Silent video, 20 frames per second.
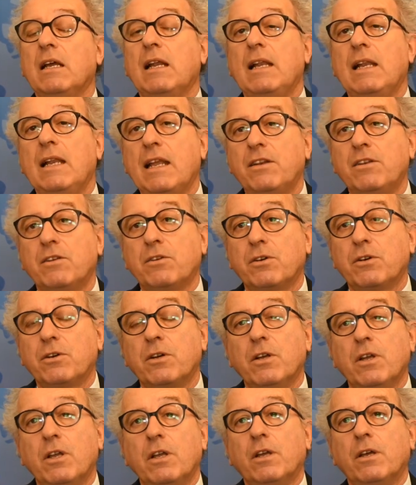
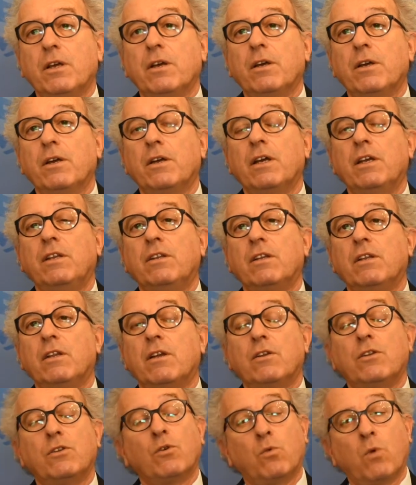lender
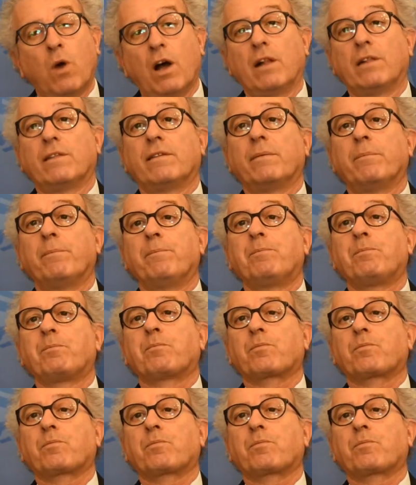in the world,